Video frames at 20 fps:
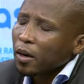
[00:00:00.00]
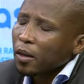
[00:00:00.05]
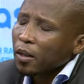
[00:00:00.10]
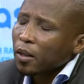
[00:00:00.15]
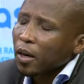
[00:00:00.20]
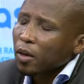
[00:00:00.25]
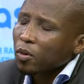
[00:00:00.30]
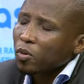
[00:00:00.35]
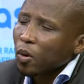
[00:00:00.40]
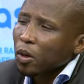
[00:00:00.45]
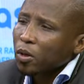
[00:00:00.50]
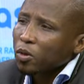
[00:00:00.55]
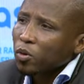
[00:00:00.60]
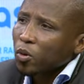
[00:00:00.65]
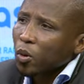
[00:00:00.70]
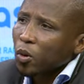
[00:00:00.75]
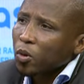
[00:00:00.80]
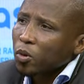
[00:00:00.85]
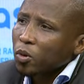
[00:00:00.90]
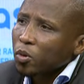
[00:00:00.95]
that was
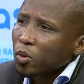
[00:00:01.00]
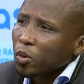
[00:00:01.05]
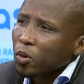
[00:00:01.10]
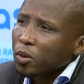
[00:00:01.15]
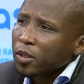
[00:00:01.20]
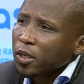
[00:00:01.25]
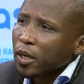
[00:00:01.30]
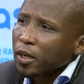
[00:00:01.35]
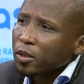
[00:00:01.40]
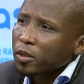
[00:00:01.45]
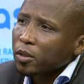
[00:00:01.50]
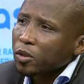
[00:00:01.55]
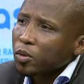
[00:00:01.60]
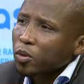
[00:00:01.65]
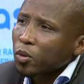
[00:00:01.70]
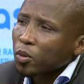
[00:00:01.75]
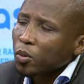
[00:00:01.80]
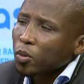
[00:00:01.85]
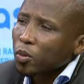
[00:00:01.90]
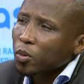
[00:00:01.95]
also sent
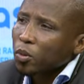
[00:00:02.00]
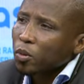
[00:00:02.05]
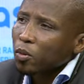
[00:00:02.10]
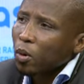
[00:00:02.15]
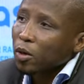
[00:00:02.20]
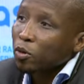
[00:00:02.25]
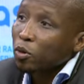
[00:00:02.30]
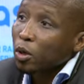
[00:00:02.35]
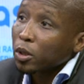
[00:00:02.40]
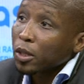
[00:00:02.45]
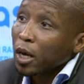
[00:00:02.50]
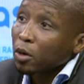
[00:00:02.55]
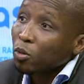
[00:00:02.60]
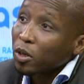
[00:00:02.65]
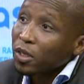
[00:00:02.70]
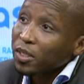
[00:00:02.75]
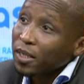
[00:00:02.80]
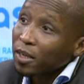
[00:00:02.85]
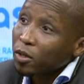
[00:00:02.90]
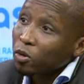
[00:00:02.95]
to
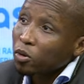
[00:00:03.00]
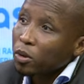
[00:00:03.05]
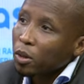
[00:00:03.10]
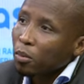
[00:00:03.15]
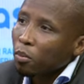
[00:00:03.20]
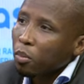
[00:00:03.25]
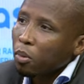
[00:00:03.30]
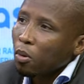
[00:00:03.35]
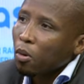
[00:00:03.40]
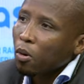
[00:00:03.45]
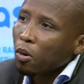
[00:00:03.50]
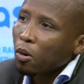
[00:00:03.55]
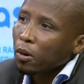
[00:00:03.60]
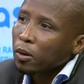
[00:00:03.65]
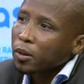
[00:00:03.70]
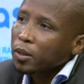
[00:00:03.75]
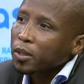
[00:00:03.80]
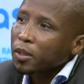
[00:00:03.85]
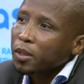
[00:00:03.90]
the board,